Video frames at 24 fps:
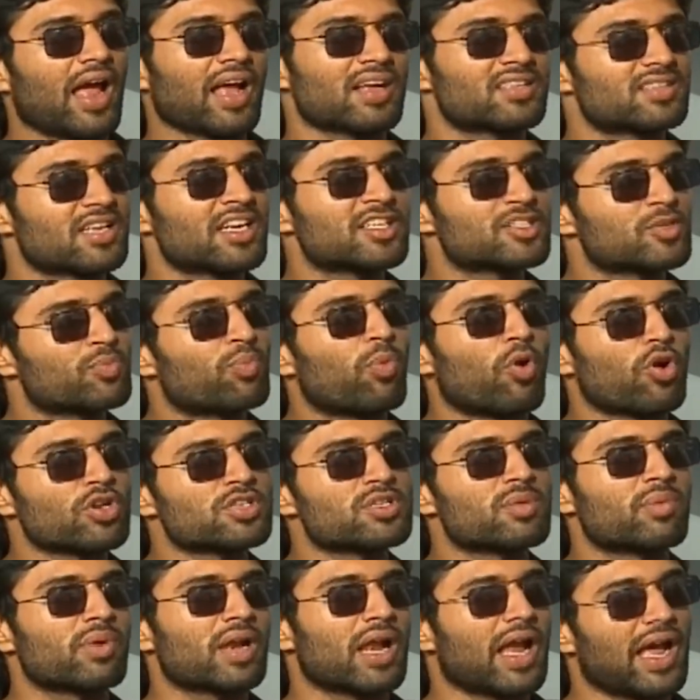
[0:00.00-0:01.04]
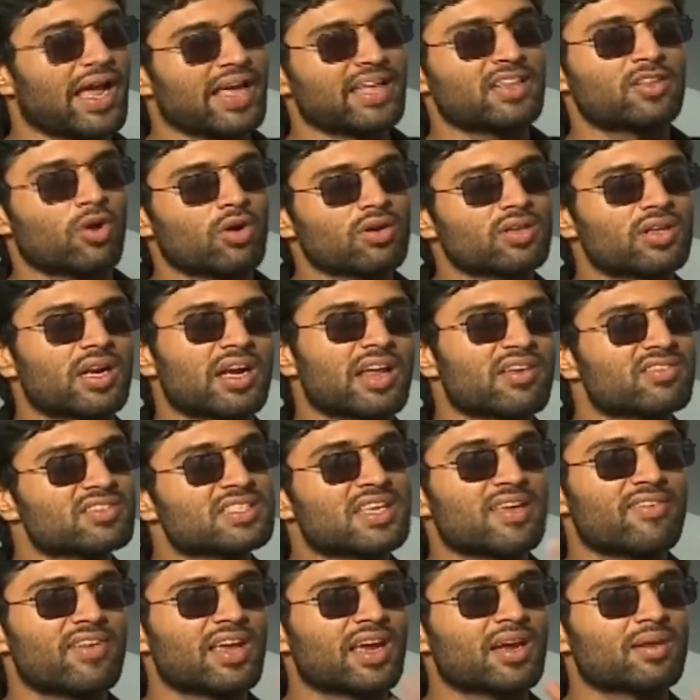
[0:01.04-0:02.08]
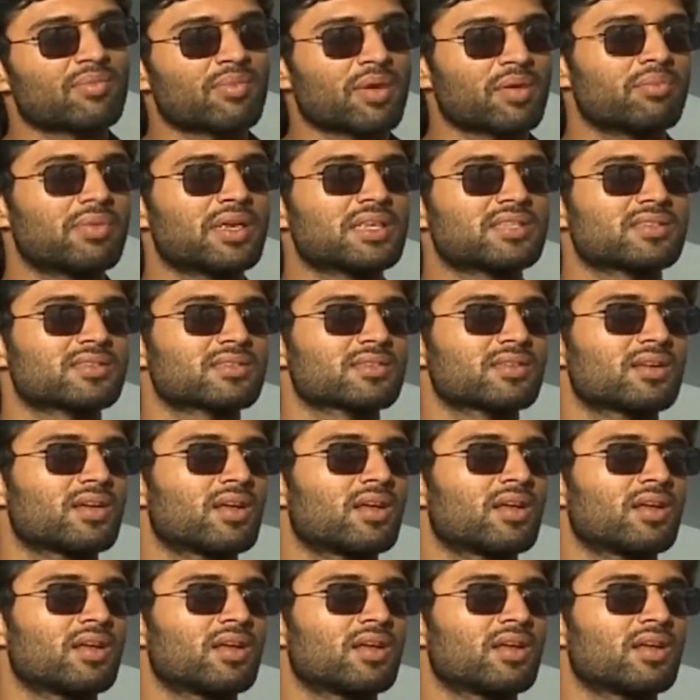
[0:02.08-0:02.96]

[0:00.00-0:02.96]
actually it's possible. I thought that I was giving it my best